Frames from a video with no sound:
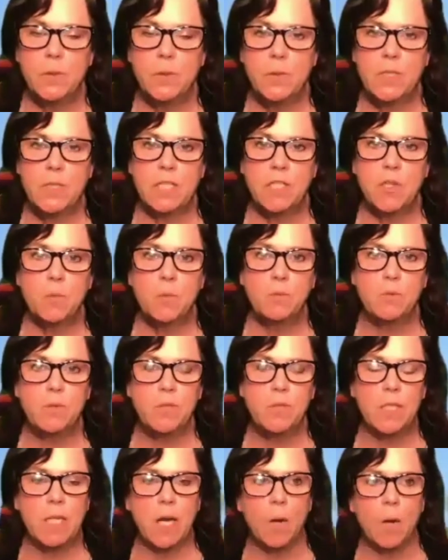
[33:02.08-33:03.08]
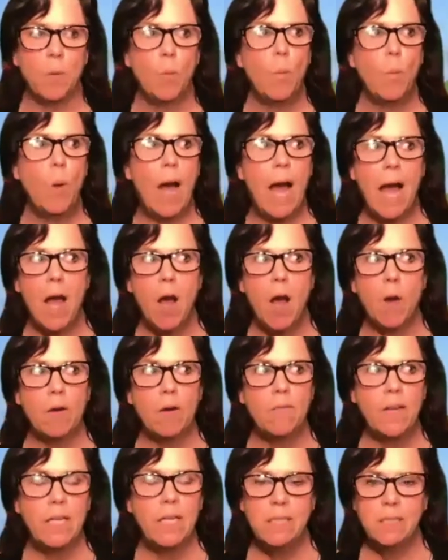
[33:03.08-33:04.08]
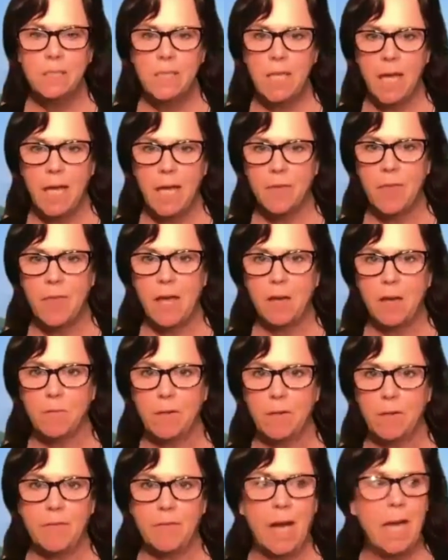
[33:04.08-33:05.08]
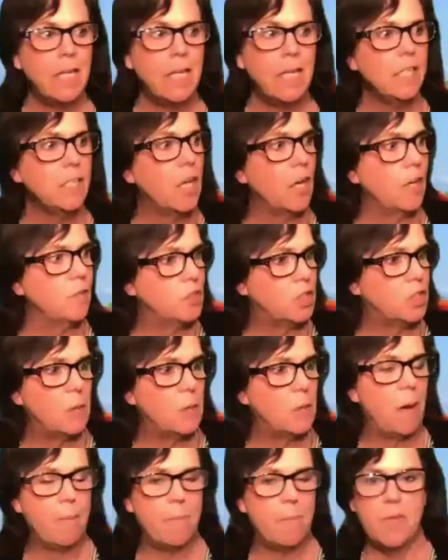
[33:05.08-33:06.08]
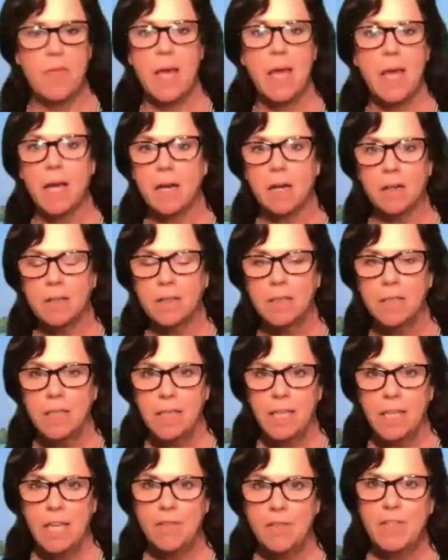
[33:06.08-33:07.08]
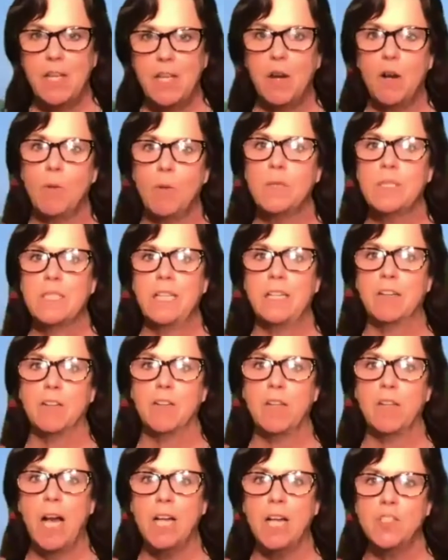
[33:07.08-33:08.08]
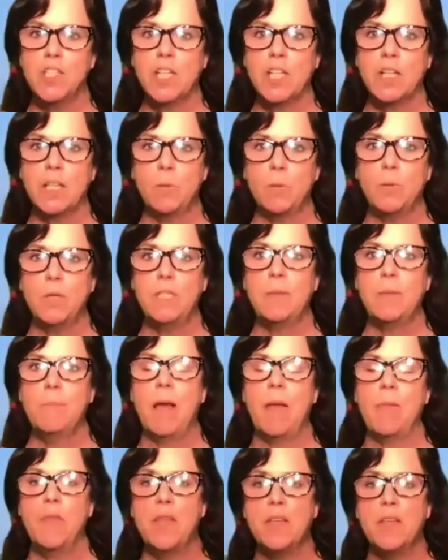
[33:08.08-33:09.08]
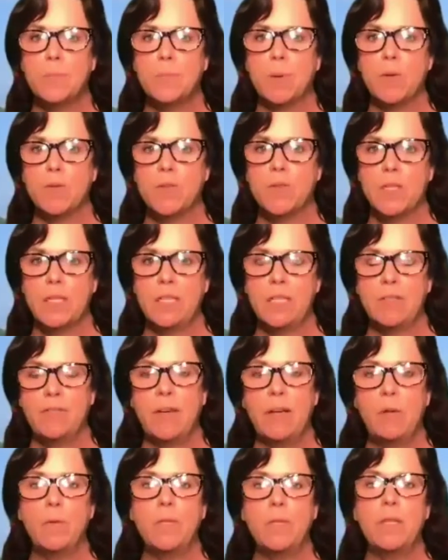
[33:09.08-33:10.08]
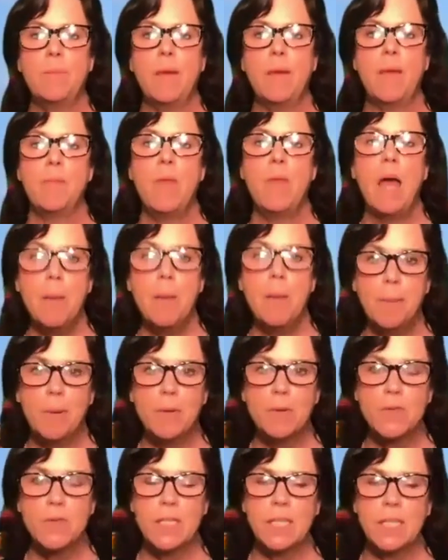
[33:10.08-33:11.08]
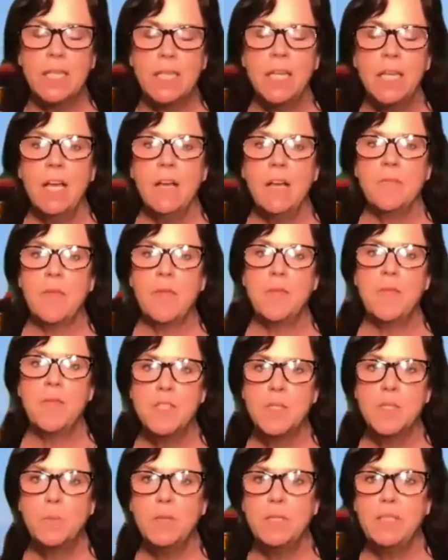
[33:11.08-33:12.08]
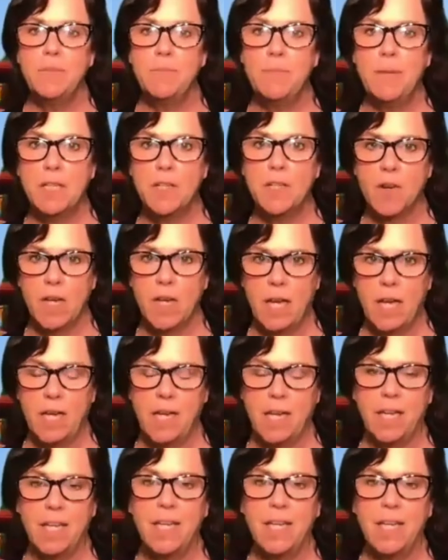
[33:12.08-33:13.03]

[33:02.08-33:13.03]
and you go, wow, if I didn't go show up there, even though it was illogical, I wouldn't have met this person. And if I wouldn't have met that person, then this wouldn't have been created,